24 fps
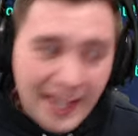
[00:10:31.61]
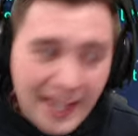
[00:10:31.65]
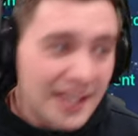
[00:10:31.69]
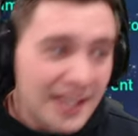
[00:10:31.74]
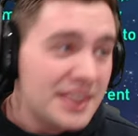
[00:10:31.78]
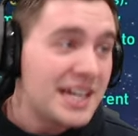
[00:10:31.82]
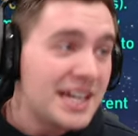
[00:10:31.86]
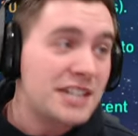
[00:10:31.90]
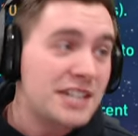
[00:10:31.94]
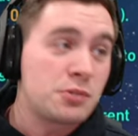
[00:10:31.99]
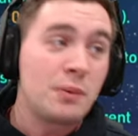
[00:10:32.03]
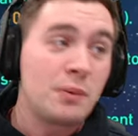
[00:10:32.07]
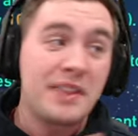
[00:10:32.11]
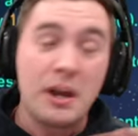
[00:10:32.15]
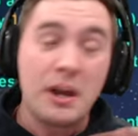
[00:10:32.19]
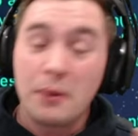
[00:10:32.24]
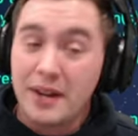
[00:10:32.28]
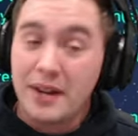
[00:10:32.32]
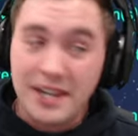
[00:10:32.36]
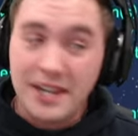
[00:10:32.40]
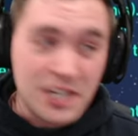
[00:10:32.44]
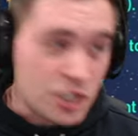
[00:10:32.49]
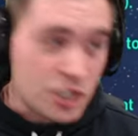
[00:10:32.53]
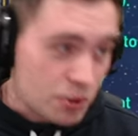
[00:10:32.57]
That's without
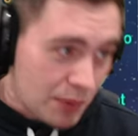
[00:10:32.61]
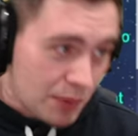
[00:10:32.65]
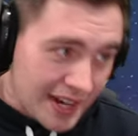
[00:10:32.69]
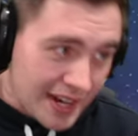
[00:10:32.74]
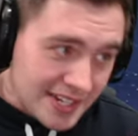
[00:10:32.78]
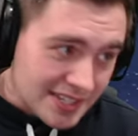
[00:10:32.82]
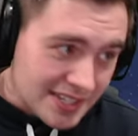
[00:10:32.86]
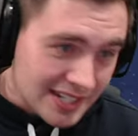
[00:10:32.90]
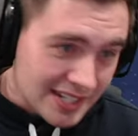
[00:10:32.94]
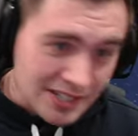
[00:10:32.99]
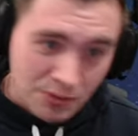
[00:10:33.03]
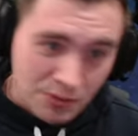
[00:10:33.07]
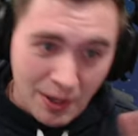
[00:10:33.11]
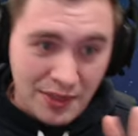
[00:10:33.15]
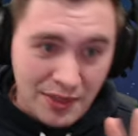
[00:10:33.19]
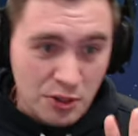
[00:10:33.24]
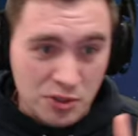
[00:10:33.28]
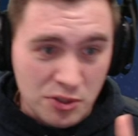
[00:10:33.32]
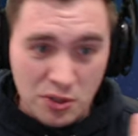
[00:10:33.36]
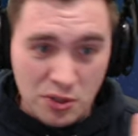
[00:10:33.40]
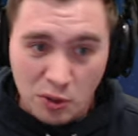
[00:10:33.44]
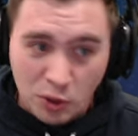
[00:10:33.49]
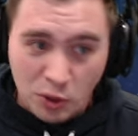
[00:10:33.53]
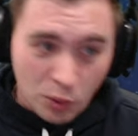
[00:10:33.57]
any traces, right? There's
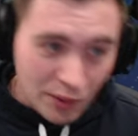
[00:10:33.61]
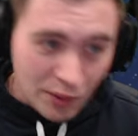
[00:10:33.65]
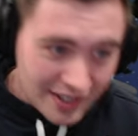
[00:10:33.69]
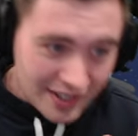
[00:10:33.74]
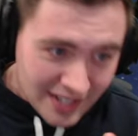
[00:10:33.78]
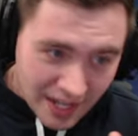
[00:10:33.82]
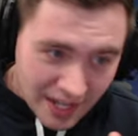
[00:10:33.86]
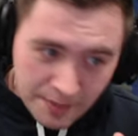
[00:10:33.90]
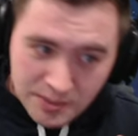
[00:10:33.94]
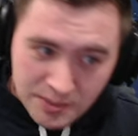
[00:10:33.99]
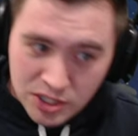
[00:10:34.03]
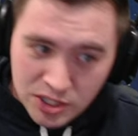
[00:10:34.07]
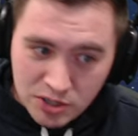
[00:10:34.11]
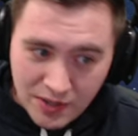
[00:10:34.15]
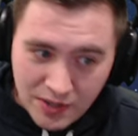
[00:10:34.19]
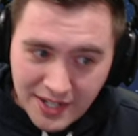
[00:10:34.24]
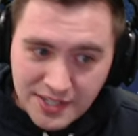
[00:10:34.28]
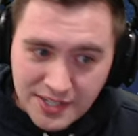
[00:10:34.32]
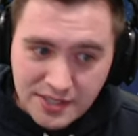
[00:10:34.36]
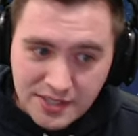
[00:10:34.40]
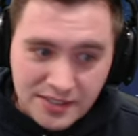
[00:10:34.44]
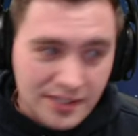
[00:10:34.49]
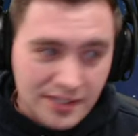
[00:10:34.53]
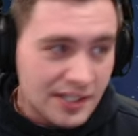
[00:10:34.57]
no crit damage
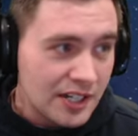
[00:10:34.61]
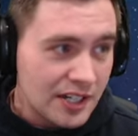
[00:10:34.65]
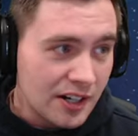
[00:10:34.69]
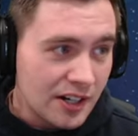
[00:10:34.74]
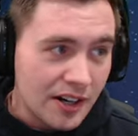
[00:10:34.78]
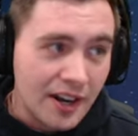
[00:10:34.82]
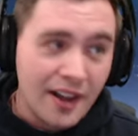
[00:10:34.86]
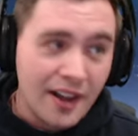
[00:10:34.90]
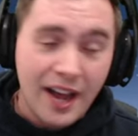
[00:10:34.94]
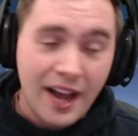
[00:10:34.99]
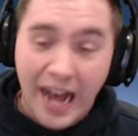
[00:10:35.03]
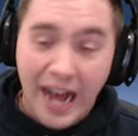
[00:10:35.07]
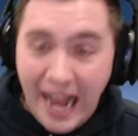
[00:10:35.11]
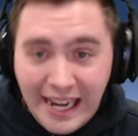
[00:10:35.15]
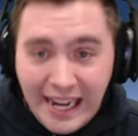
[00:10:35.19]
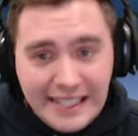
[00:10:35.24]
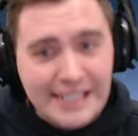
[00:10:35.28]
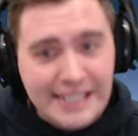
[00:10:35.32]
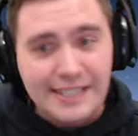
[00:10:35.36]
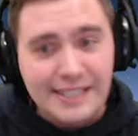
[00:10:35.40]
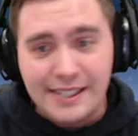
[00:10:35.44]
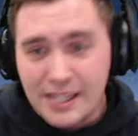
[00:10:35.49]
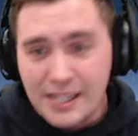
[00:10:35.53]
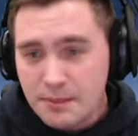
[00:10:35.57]
traces in here. I
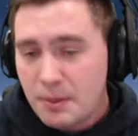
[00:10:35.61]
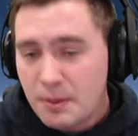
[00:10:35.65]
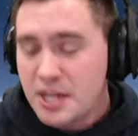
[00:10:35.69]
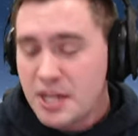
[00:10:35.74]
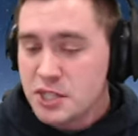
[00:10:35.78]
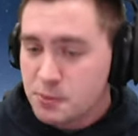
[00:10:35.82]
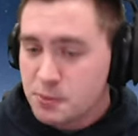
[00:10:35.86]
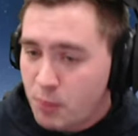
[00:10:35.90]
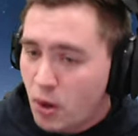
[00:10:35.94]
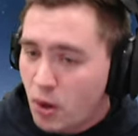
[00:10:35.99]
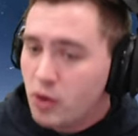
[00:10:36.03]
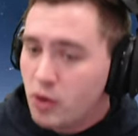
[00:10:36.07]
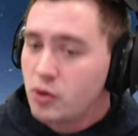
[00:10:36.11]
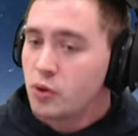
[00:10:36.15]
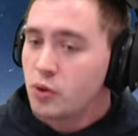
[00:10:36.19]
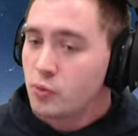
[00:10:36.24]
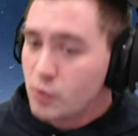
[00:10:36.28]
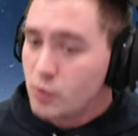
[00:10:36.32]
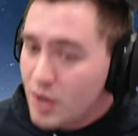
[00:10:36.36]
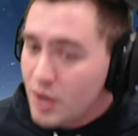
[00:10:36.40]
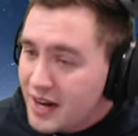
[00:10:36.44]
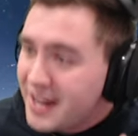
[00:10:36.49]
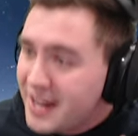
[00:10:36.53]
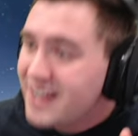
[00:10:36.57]
can get my Sparkle
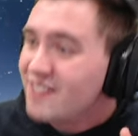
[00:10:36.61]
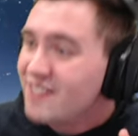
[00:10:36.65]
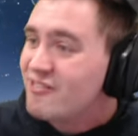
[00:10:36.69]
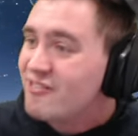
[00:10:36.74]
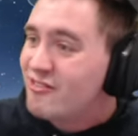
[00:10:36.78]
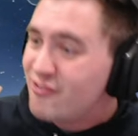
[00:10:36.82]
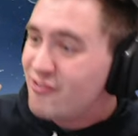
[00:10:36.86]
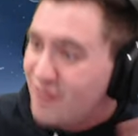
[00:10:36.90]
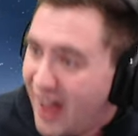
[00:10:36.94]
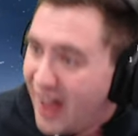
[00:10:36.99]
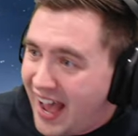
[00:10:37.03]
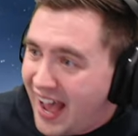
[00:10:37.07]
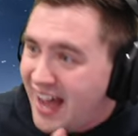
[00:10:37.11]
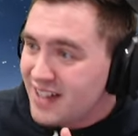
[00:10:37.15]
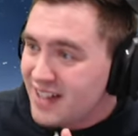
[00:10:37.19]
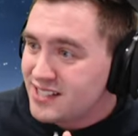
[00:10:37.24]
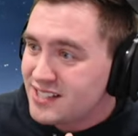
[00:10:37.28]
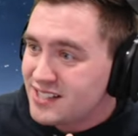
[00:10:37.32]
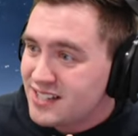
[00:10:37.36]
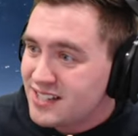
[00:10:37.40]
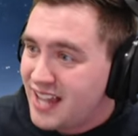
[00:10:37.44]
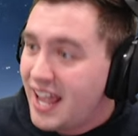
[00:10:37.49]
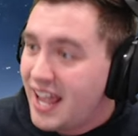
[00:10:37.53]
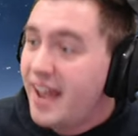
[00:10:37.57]
running
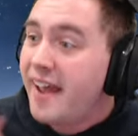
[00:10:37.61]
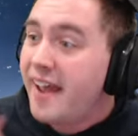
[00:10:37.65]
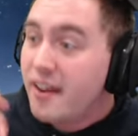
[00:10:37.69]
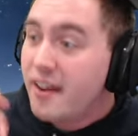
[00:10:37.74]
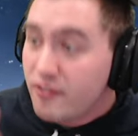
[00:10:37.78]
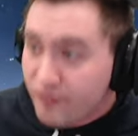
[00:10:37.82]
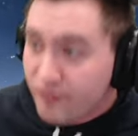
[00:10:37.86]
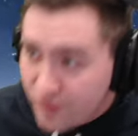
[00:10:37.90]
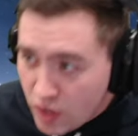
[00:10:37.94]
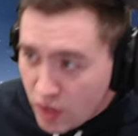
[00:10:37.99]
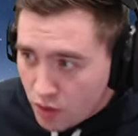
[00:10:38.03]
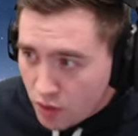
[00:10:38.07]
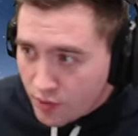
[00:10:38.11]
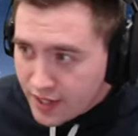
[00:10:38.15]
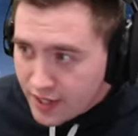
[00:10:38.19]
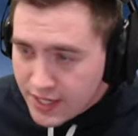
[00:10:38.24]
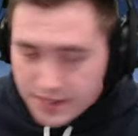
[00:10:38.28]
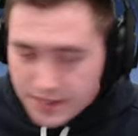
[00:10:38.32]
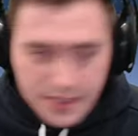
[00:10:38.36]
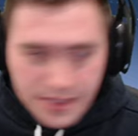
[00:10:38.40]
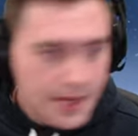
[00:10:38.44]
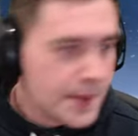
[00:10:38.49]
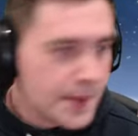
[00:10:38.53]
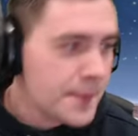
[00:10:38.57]
fast and
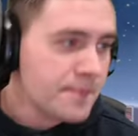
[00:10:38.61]
furious.